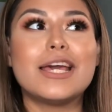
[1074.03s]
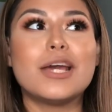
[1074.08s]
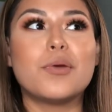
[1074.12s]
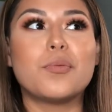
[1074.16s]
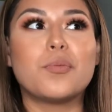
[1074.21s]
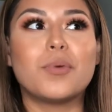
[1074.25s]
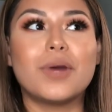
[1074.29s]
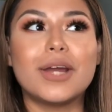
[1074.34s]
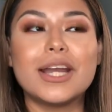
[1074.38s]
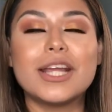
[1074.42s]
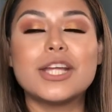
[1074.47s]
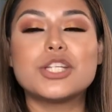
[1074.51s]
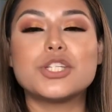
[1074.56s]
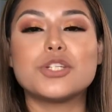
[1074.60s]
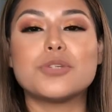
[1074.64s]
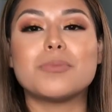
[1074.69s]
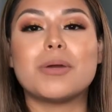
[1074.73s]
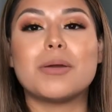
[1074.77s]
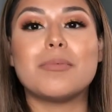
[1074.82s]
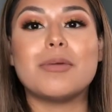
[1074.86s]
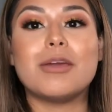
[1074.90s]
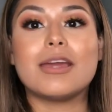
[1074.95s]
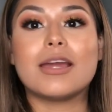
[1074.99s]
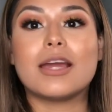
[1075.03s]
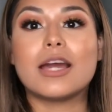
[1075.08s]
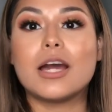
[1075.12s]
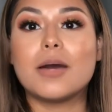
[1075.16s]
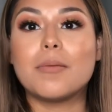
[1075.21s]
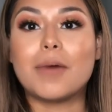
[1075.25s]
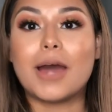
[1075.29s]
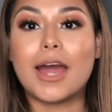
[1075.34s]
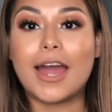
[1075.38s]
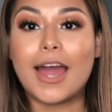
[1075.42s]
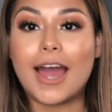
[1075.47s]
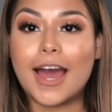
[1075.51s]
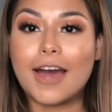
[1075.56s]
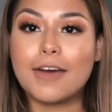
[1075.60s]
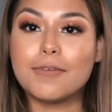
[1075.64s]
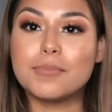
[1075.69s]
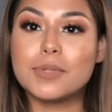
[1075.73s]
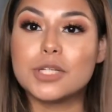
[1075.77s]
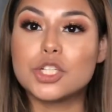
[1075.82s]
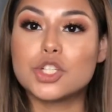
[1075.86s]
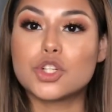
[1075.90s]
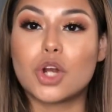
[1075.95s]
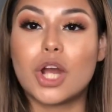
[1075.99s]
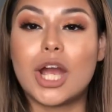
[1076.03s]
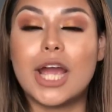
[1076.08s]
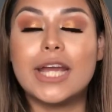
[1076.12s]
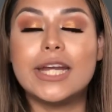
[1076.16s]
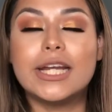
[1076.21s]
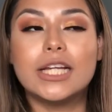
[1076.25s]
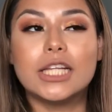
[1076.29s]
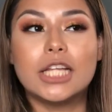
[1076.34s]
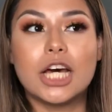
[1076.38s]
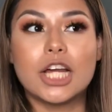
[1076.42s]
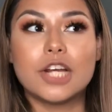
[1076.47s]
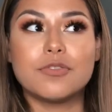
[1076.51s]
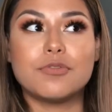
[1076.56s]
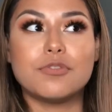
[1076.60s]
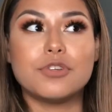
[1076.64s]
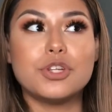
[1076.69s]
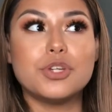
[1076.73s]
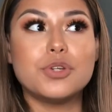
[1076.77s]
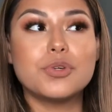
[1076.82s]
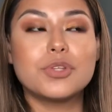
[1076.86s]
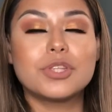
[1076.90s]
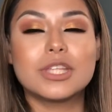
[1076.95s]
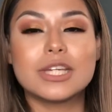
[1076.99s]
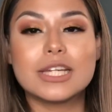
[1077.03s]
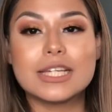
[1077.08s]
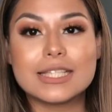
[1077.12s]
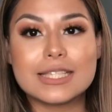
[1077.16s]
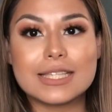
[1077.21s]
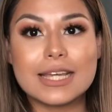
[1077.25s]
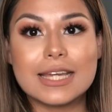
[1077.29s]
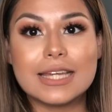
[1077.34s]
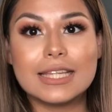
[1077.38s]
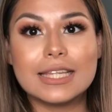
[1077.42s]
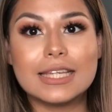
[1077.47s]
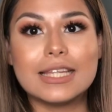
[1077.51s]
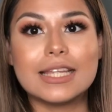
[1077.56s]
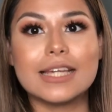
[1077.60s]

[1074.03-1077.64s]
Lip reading: when I do my makeup, I have been trying a lot of new things lately.